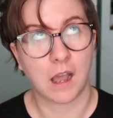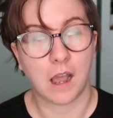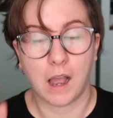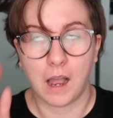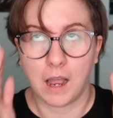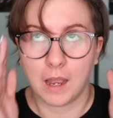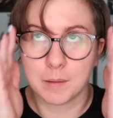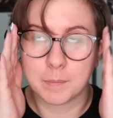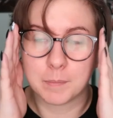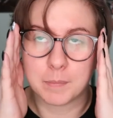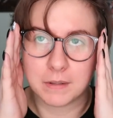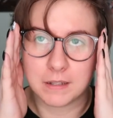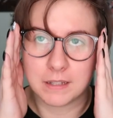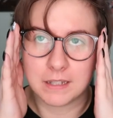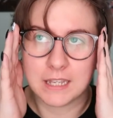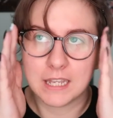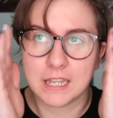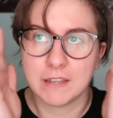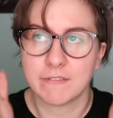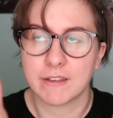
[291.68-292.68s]
I
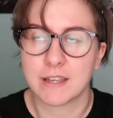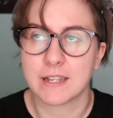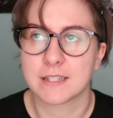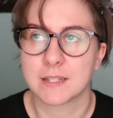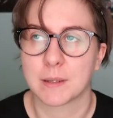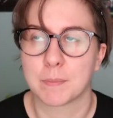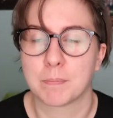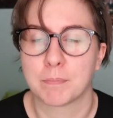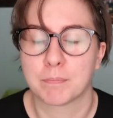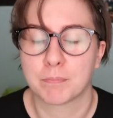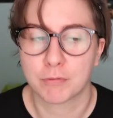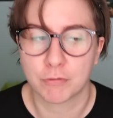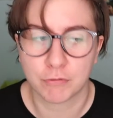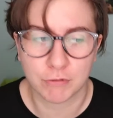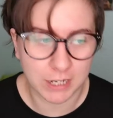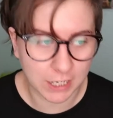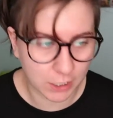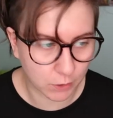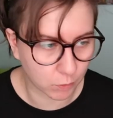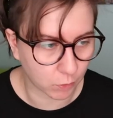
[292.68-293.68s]
believe it's a
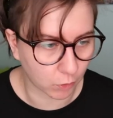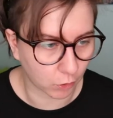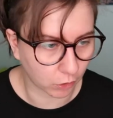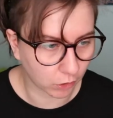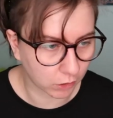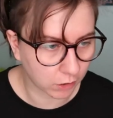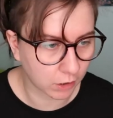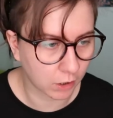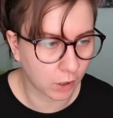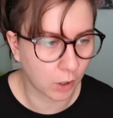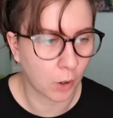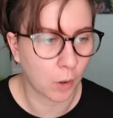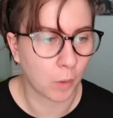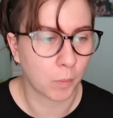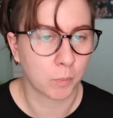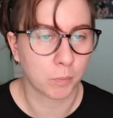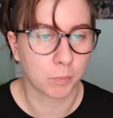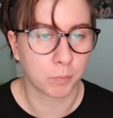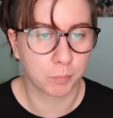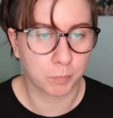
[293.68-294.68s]
prequel,
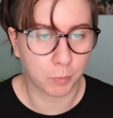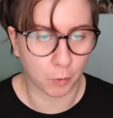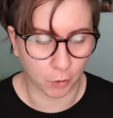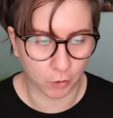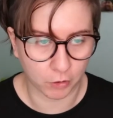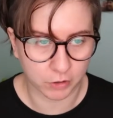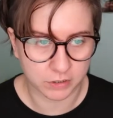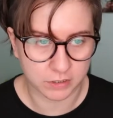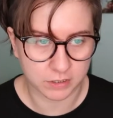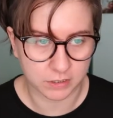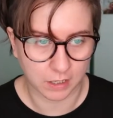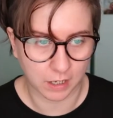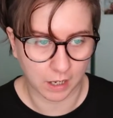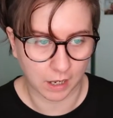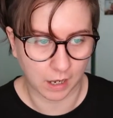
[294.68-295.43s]
but